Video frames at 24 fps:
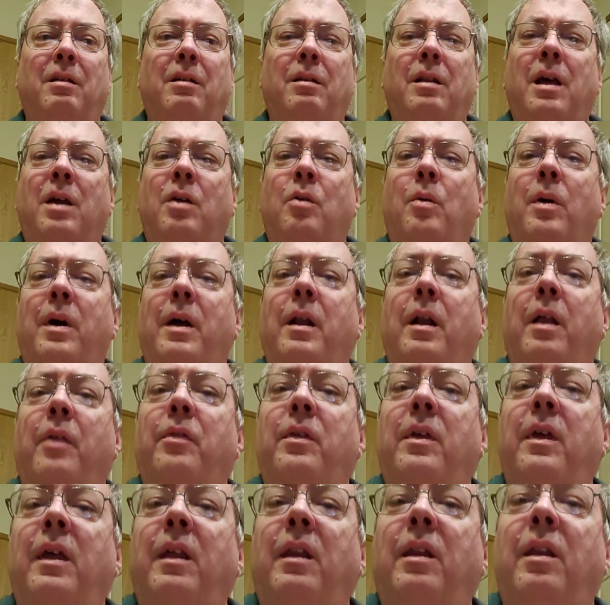Not quite on
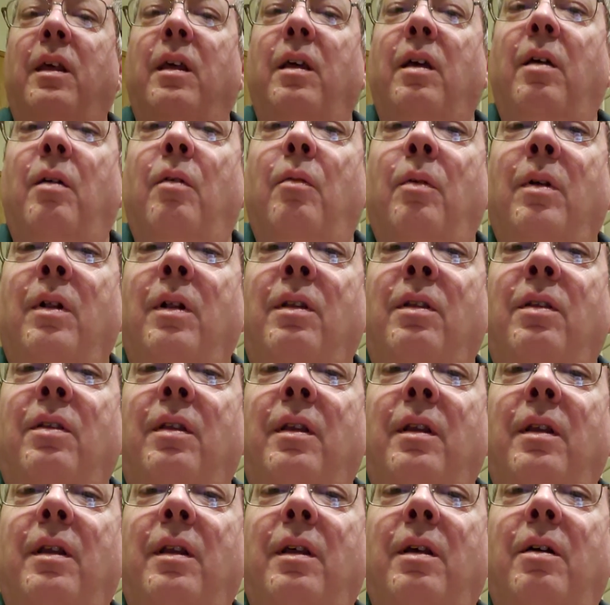the ending. What's the
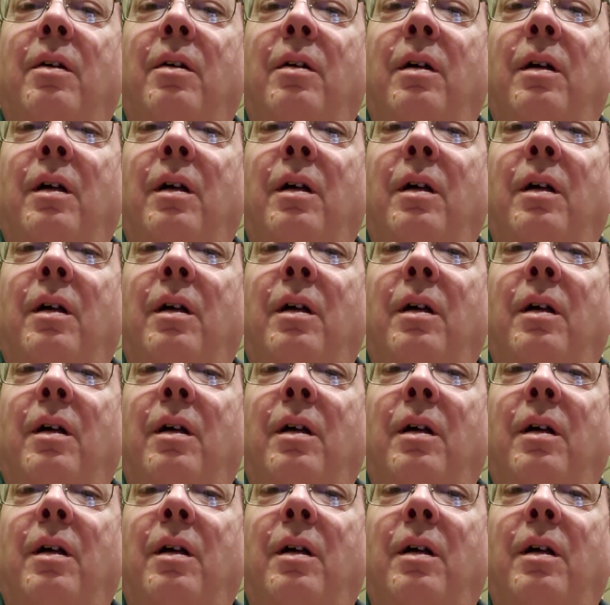deal?